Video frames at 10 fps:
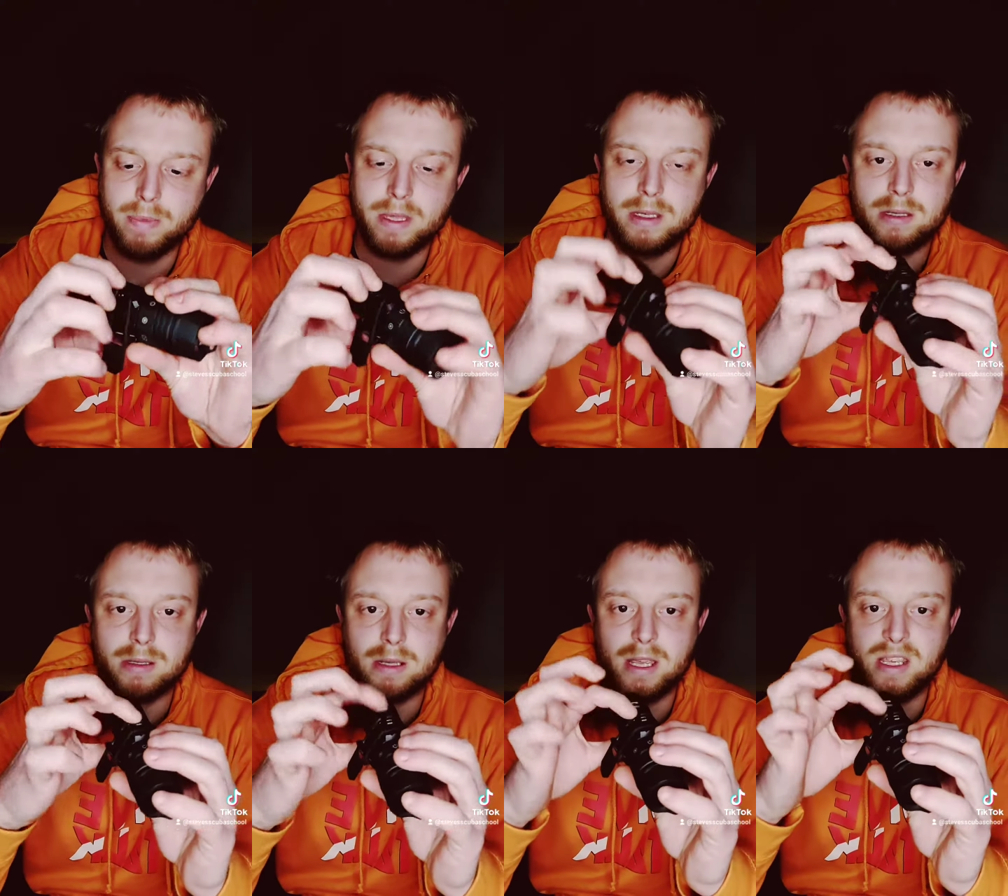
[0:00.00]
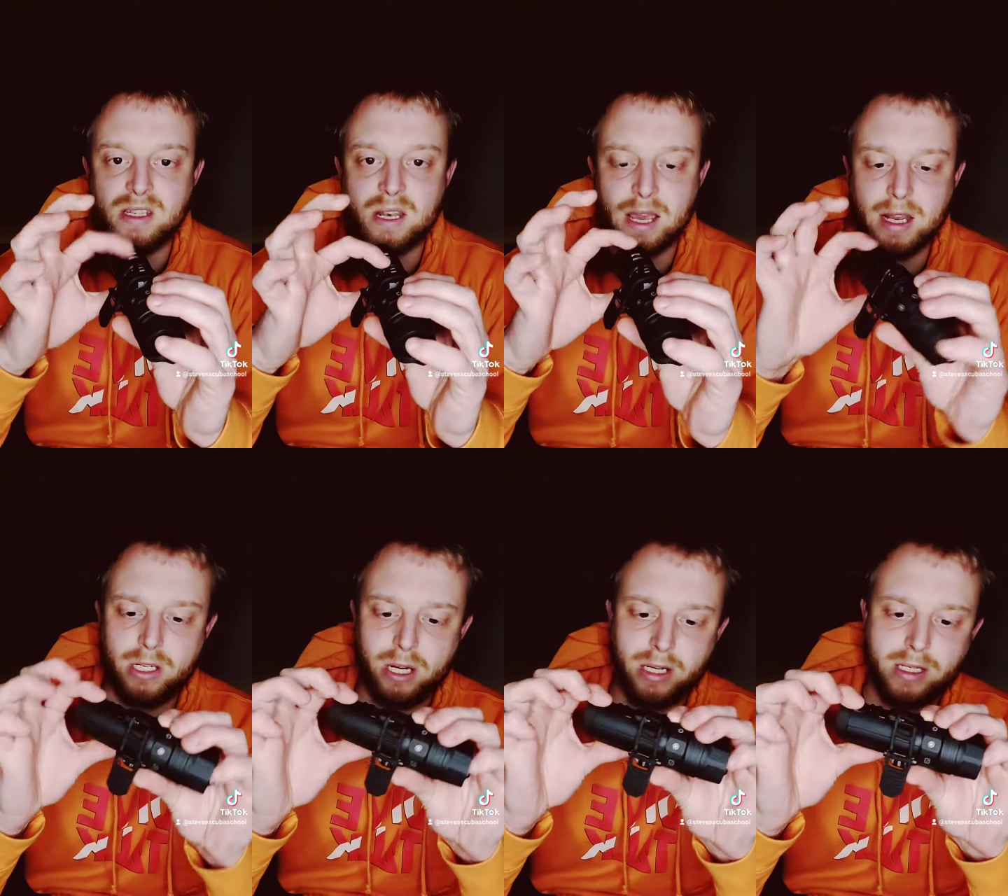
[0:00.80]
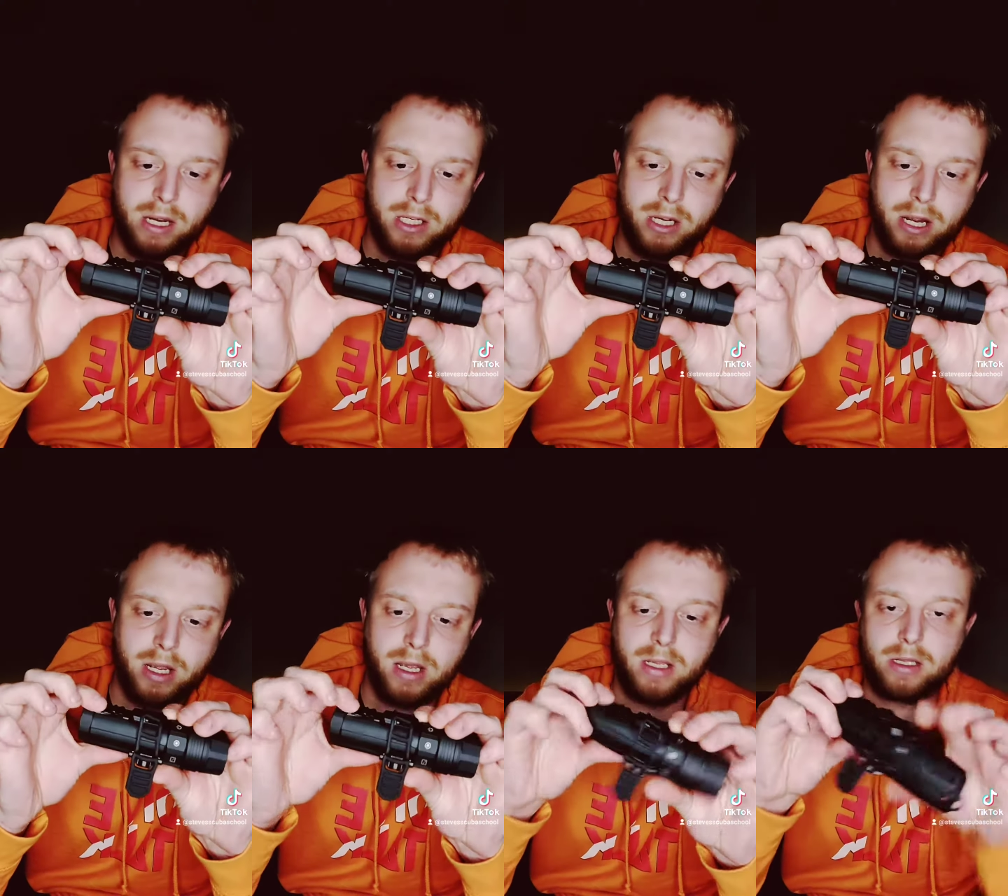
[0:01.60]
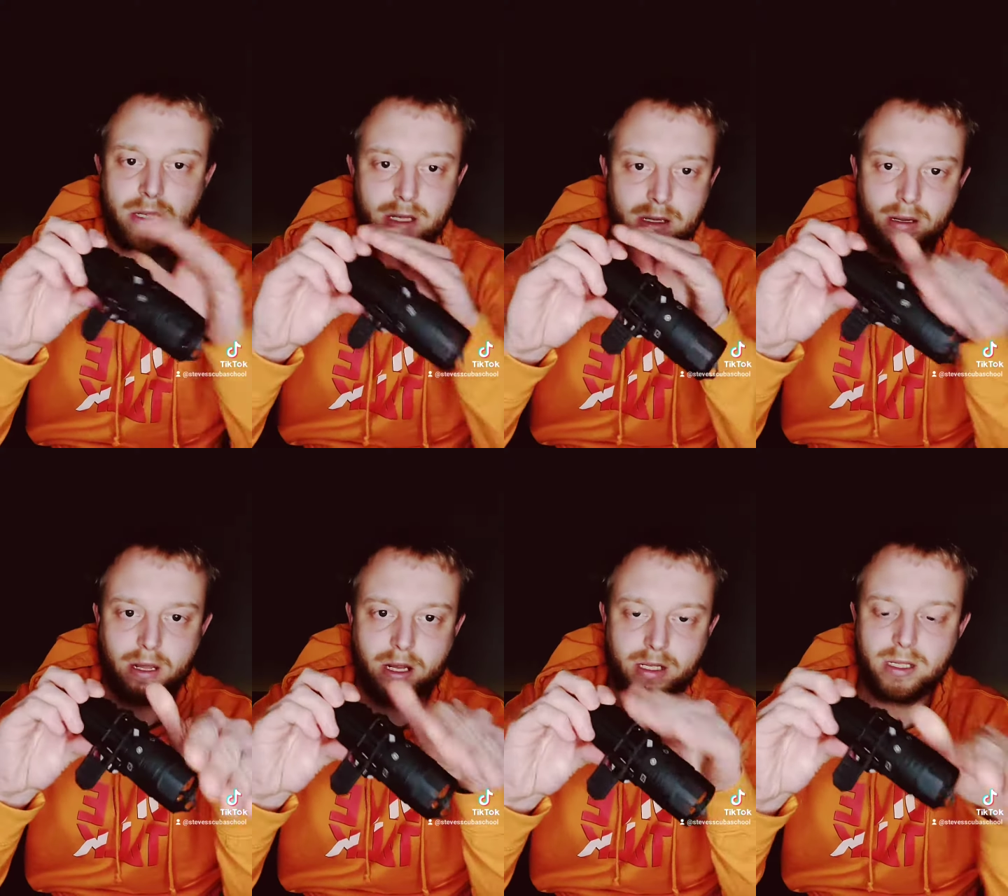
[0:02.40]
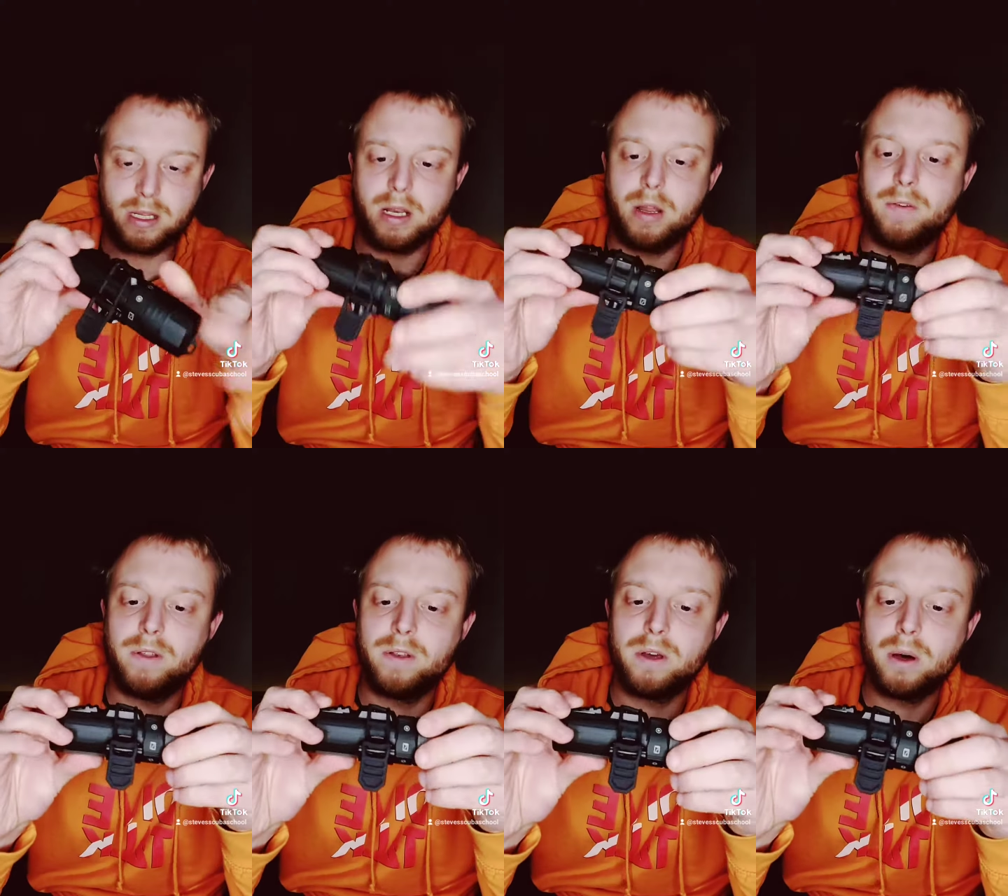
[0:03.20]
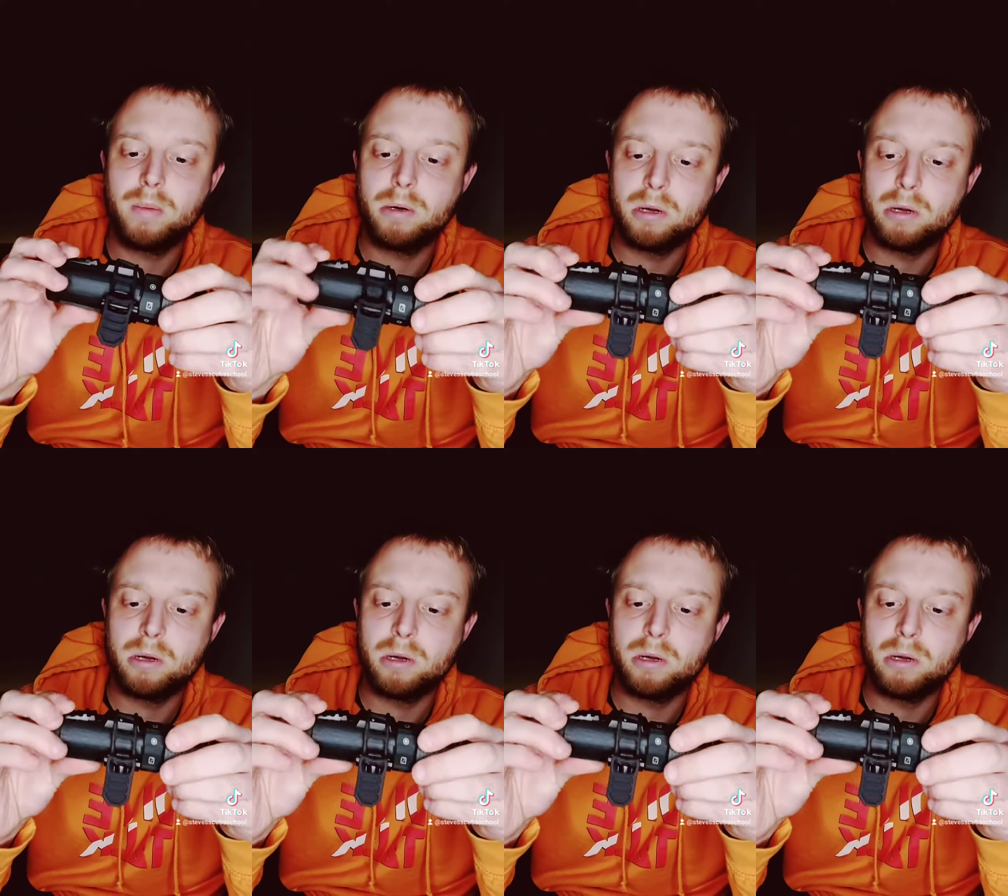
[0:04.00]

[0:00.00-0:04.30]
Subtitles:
This isn't actually touching it, it's sitting over the top.